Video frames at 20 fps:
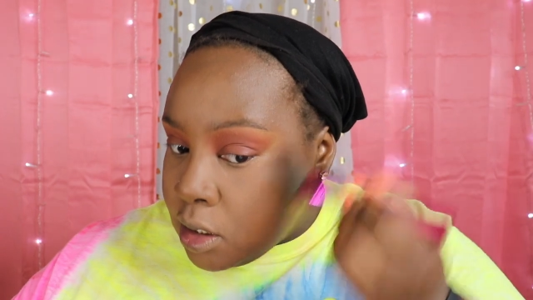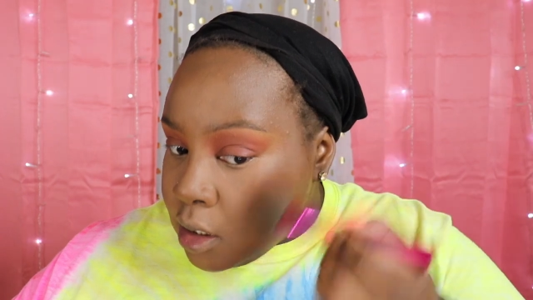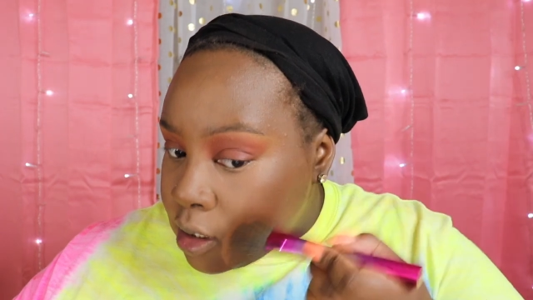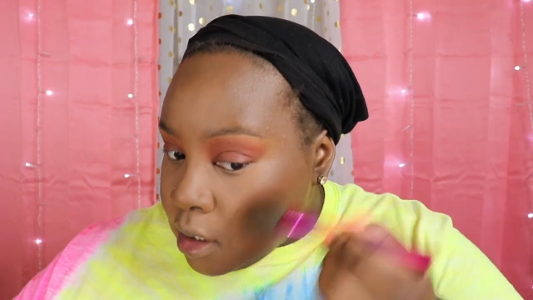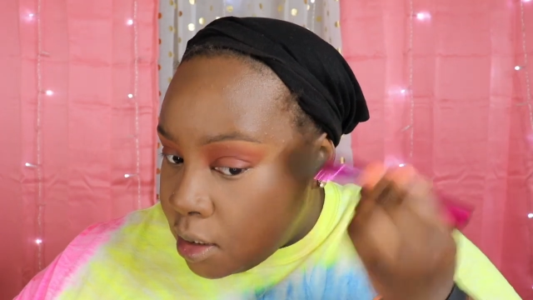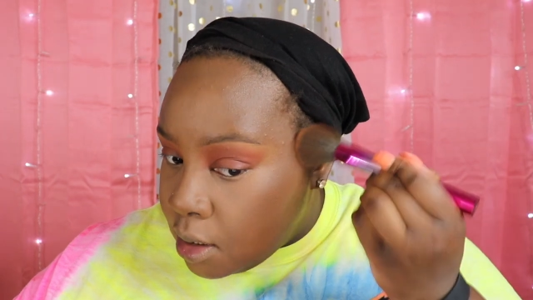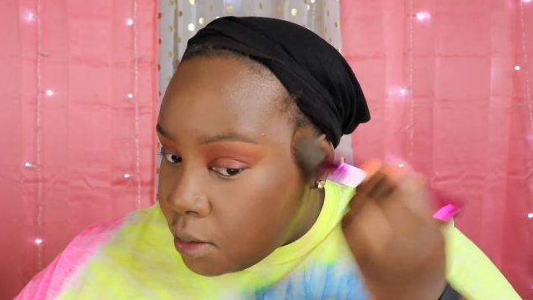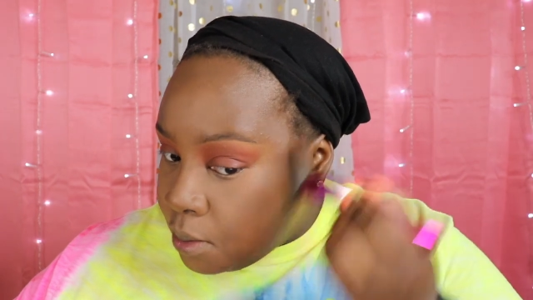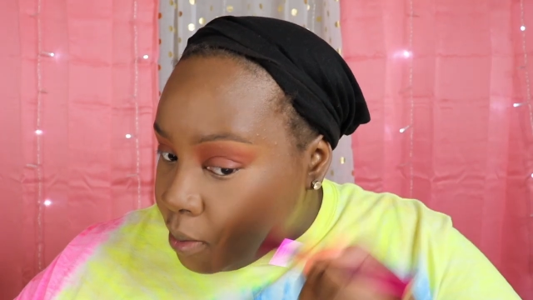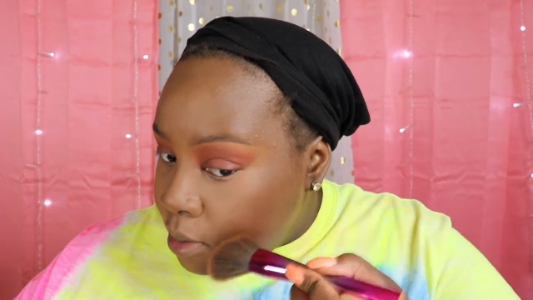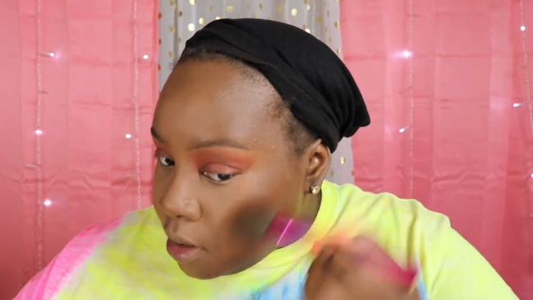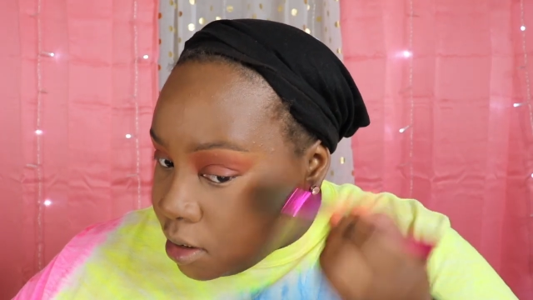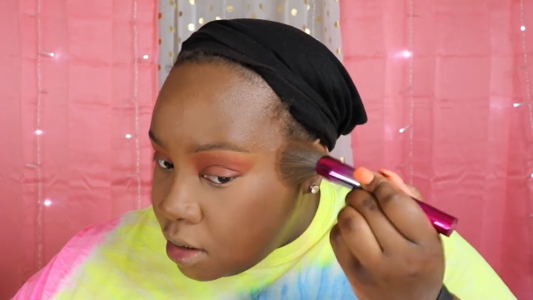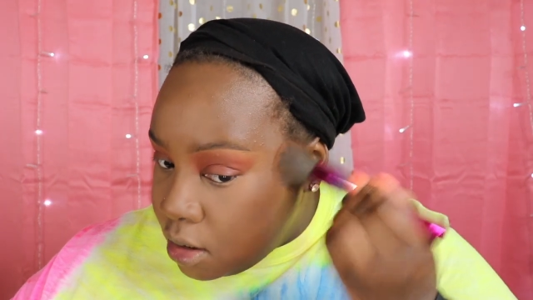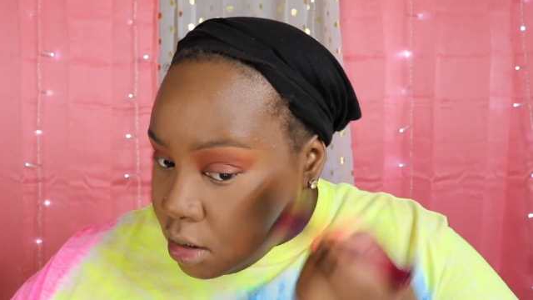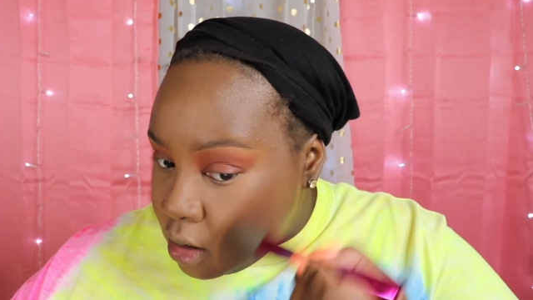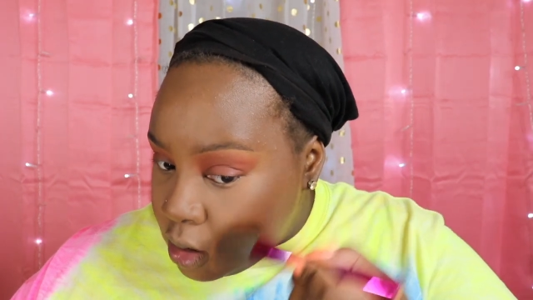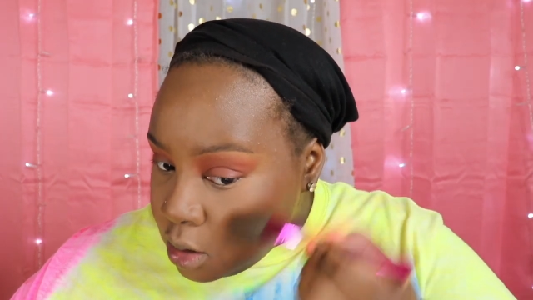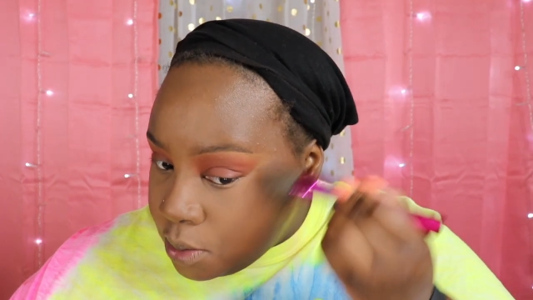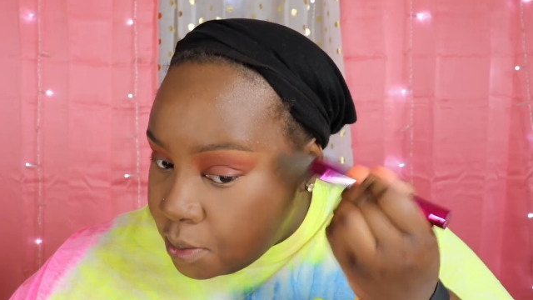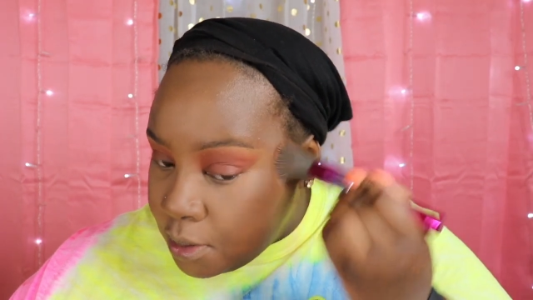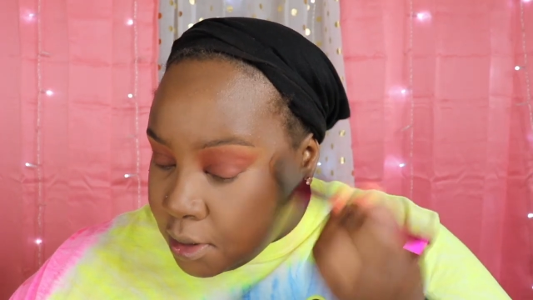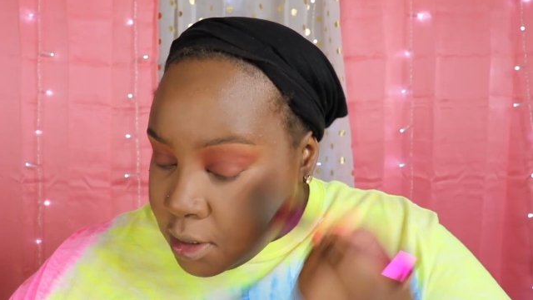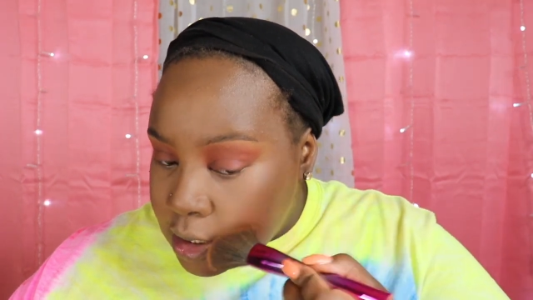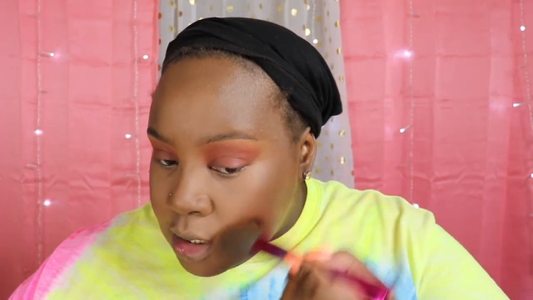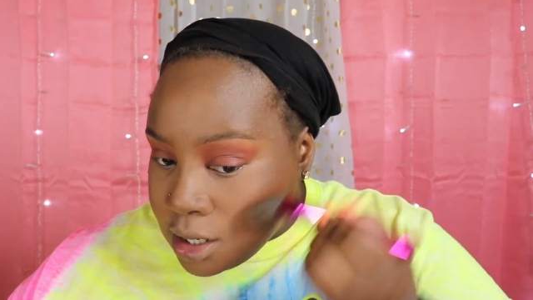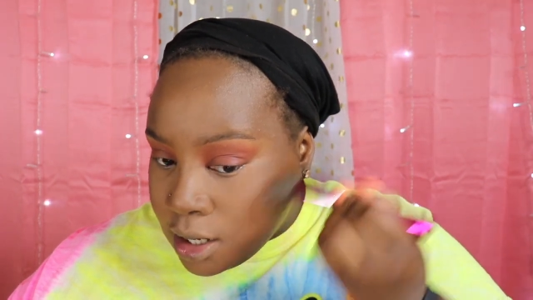Same places you put the